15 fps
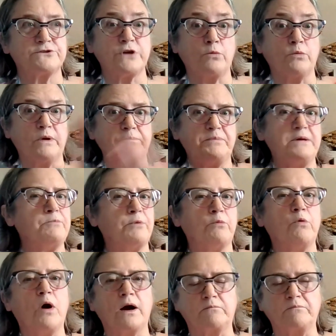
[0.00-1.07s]
so when
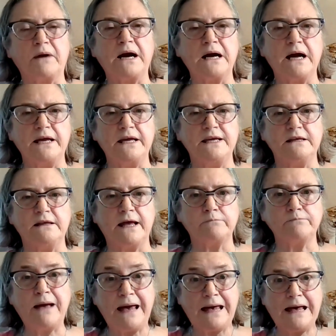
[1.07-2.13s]
people walk by, he
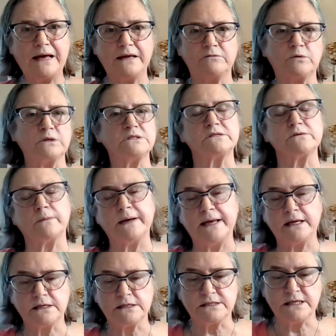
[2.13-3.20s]
and runs
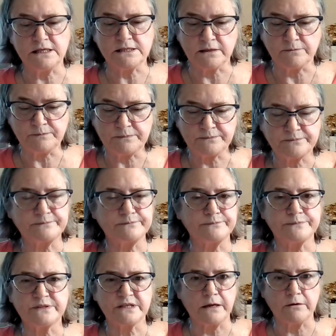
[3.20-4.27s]
away because he's a
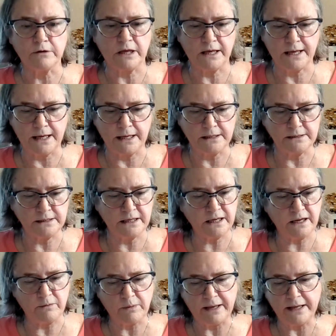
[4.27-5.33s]
scaredy cat.
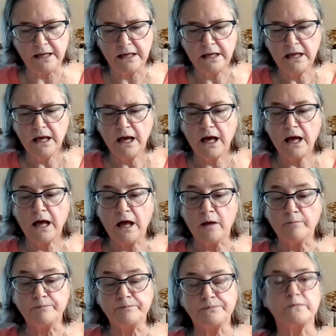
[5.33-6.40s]
Anyway,
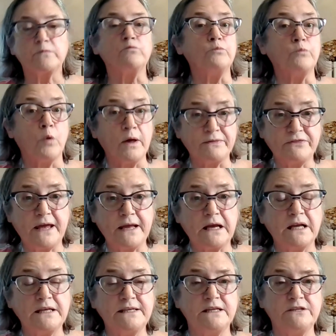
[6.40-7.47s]
one
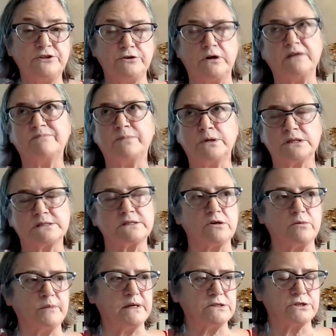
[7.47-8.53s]
thing I did do, I bought
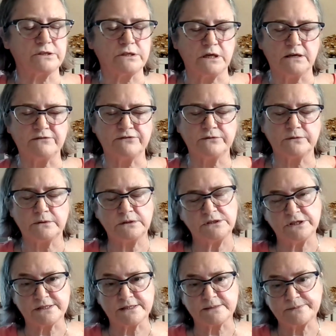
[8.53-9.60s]
so much stuff
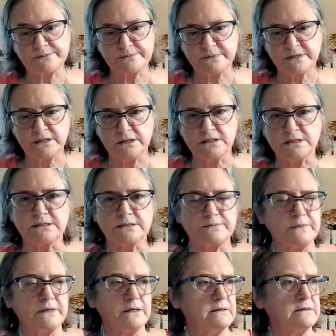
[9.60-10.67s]
just
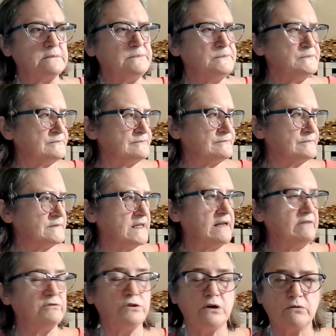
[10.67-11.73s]
because
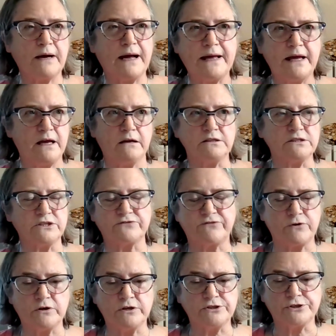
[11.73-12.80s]
even though I had all this
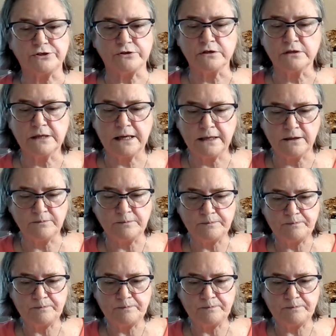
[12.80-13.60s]
furniture,